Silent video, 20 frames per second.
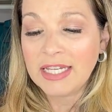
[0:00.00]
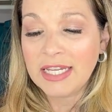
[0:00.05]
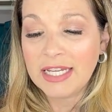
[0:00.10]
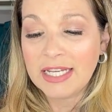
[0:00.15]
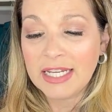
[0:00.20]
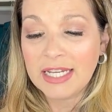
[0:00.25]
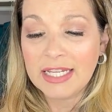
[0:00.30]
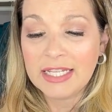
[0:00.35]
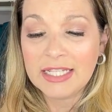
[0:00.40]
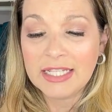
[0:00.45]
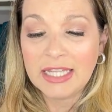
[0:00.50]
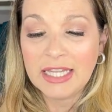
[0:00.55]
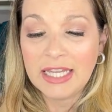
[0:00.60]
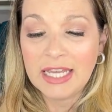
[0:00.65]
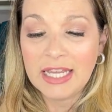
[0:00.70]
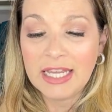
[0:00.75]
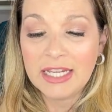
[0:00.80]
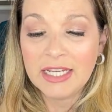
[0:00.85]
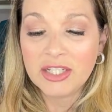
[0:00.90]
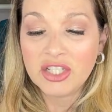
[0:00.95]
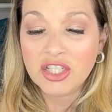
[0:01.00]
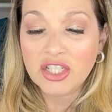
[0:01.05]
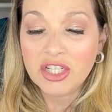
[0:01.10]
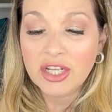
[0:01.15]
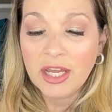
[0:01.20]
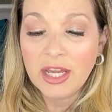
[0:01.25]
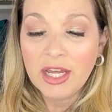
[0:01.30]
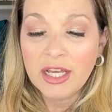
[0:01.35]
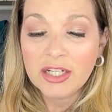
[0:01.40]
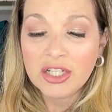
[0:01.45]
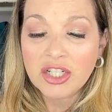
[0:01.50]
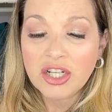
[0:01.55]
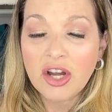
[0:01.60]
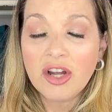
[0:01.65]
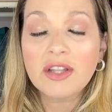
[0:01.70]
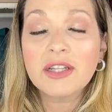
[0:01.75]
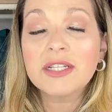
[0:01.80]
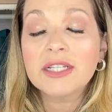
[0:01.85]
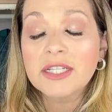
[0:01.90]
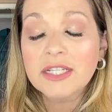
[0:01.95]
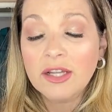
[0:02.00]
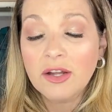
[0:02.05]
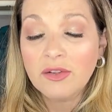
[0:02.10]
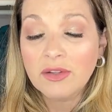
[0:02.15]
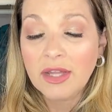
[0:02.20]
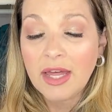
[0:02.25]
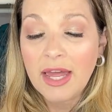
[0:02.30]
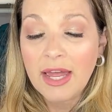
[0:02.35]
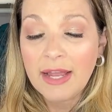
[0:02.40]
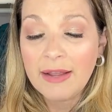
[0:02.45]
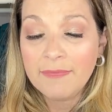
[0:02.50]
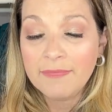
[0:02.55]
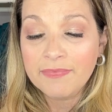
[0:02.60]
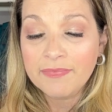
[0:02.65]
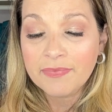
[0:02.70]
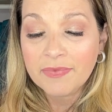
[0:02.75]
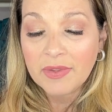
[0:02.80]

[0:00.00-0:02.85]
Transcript: It is the Chocolate Soleil.